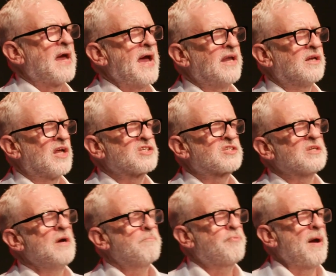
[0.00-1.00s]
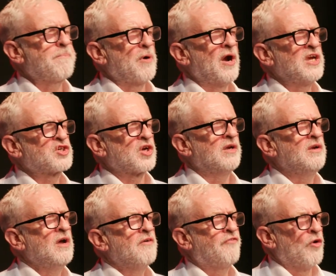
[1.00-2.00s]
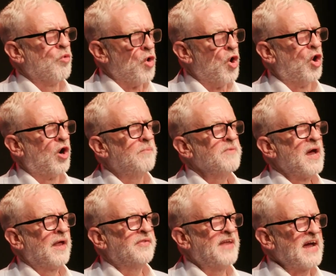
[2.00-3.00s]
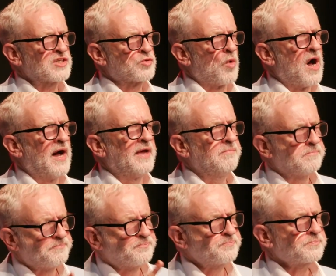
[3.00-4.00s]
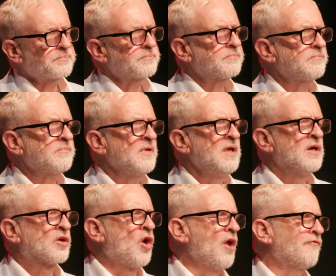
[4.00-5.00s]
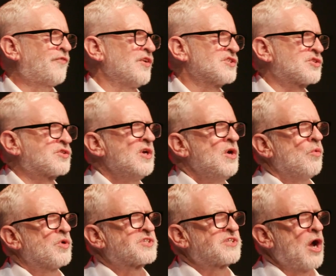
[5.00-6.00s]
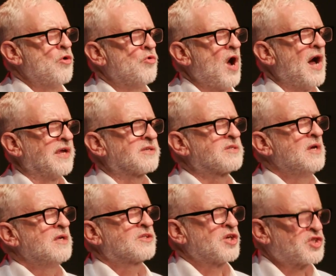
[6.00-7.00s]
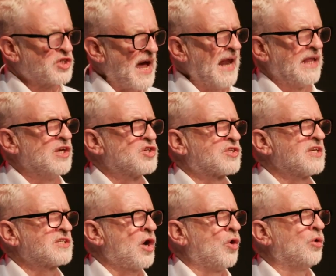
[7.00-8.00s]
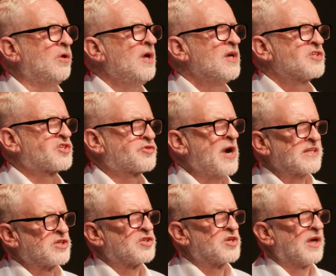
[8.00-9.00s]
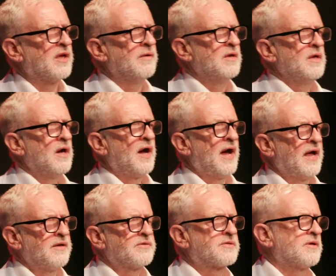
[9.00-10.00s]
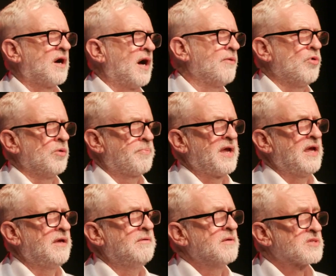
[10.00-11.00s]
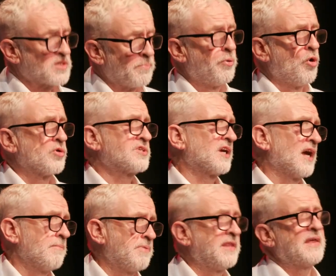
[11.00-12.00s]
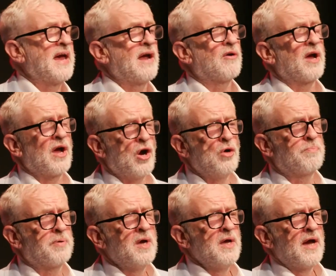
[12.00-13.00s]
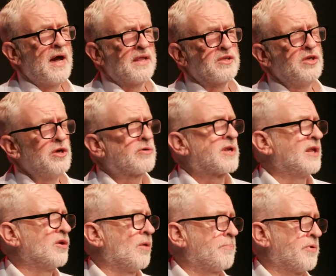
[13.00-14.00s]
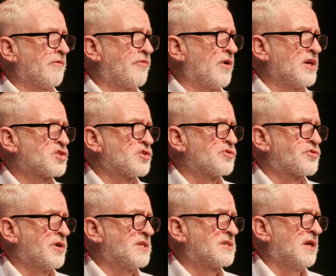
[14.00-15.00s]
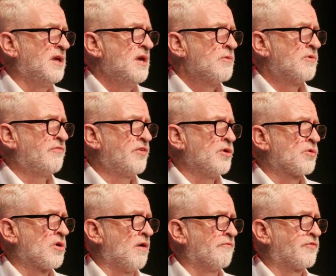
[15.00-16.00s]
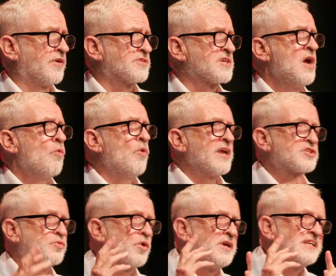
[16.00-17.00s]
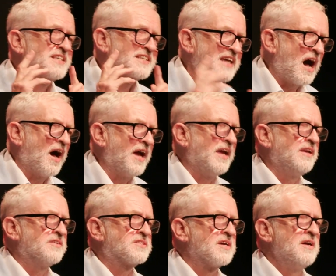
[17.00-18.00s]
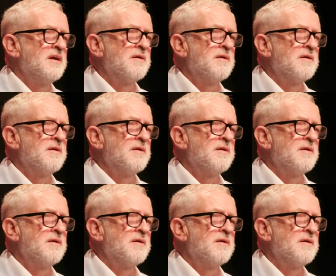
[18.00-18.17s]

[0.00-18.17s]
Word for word: endless preparation for war. And that's why conscience is so right to challenge this whole strategy. And I will be supporting and be there, I hope, at the Nuclear Non-Proliferation Treaty Review Conference, which we signed